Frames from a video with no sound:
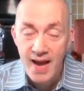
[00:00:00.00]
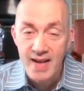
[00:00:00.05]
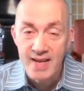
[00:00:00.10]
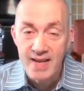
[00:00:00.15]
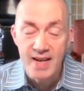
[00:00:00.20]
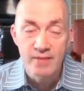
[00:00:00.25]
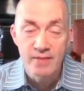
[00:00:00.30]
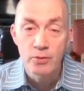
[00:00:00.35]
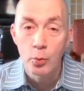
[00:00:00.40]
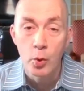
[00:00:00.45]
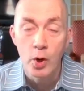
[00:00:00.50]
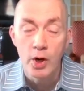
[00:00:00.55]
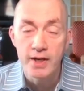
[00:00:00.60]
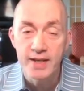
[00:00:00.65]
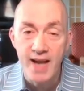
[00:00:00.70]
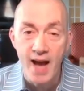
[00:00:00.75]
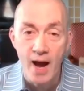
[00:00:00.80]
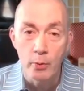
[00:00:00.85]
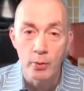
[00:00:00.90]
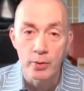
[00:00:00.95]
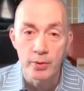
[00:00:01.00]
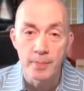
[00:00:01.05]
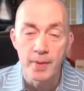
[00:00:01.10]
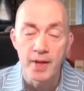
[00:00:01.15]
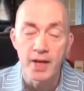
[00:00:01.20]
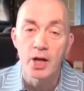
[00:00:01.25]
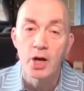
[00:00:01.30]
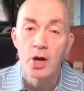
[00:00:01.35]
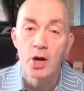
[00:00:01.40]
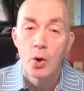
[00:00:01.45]
and never worked out with
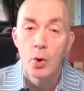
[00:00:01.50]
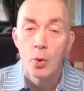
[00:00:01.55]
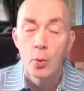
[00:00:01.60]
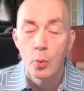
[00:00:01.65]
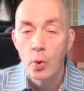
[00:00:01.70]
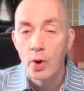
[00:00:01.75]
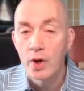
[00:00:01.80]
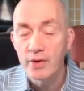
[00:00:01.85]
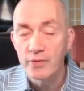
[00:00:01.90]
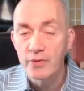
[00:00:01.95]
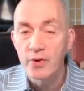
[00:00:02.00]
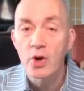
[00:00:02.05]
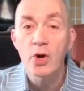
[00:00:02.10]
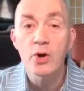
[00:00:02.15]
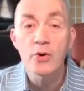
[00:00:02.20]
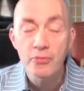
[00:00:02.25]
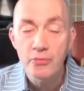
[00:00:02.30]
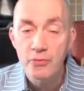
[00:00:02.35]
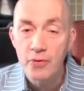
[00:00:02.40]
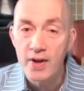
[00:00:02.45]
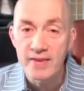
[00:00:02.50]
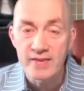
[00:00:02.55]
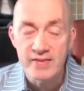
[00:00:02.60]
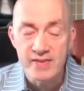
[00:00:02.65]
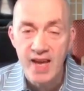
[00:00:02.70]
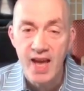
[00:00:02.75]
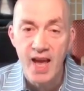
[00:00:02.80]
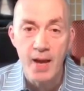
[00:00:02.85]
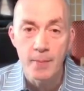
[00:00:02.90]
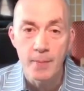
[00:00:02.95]
me. One of her
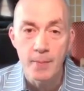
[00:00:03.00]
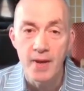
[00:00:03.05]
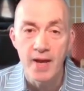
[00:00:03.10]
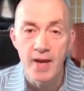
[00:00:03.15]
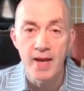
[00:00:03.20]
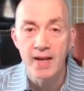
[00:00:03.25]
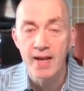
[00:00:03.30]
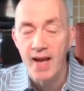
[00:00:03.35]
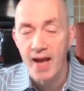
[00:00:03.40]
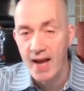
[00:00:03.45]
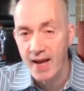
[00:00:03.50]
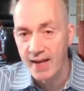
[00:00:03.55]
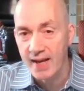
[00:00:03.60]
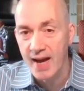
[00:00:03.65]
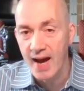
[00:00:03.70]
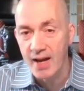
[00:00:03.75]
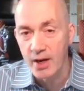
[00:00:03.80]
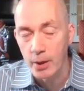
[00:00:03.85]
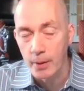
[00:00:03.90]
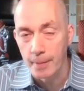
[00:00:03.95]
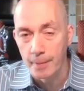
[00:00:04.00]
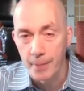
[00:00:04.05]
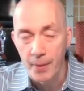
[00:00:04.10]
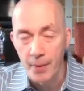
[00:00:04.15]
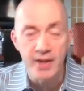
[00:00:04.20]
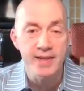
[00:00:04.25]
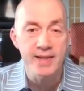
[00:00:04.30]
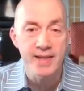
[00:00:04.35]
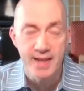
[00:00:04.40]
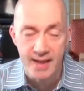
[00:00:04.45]
friends came in and got her
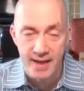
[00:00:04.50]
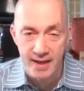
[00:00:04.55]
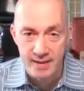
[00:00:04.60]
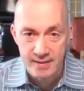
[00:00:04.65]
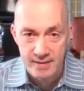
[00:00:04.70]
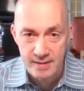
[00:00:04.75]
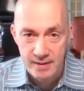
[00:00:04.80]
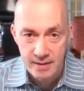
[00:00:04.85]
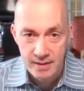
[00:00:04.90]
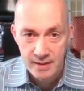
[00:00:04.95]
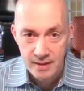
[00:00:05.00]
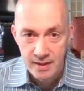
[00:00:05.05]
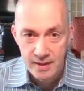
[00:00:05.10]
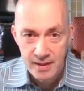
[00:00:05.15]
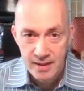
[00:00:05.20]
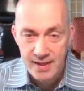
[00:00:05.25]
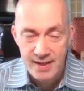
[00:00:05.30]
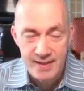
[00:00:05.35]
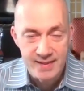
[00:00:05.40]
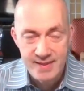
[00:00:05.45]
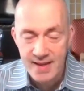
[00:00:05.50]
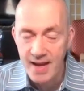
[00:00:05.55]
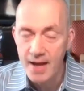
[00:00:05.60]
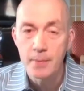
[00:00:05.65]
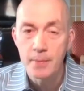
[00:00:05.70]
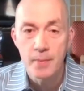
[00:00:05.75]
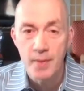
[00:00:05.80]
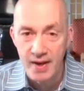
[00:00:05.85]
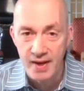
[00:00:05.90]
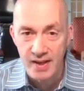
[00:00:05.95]
butt kicked in
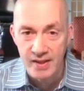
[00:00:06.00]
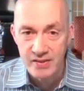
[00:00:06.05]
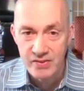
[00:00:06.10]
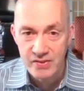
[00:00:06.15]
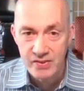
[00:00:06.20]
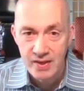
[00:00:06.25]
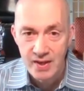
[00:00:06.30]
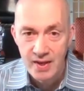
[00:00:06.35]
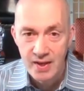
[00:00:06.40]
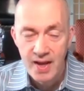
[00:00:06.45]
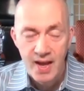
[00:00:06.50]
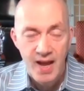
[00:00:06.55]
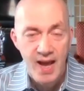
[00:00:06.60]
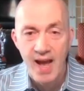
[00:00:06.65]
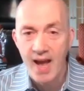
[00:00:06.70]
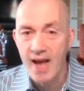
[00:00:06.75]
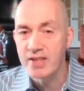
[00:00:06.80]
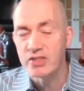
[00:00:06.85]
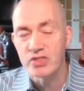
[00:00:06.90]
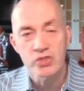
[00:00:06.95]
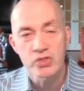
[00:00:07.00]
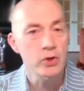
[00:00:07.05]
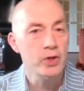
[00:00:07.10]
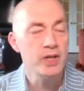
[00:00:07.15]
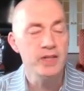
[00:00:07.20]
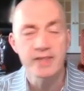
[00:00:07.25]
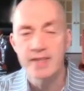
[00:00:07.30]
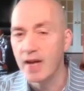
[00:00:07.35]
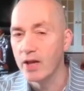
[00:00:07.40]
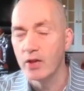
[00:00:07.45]
10 minutes and
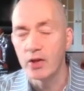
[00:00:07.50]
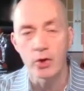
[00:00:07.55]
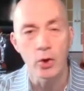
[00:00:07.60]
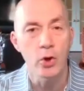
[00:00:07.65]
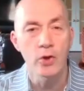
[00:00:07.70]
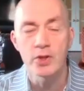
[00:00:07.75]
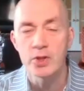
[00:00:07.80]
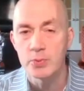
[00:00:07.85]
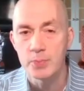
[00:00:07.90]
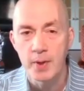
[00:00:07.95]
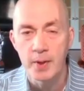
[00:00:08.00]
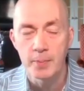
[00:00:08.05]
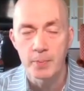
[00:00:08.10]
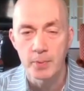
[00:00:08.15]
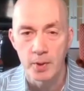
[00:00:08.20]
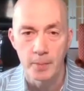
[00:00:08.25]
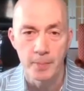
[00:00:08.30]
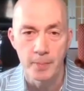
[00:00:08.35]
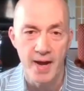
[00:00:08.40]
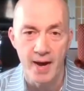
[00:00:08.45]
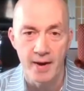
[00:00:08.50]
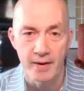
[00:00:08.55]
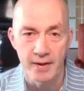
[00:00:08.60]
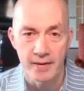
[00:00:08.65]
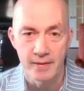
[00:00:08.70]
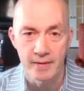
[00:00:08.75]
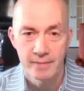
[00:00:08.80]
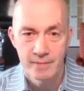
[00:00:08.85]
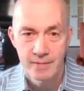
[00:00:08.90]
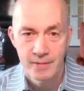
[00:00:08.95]
started telling all these people about
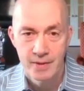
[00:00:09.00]
it.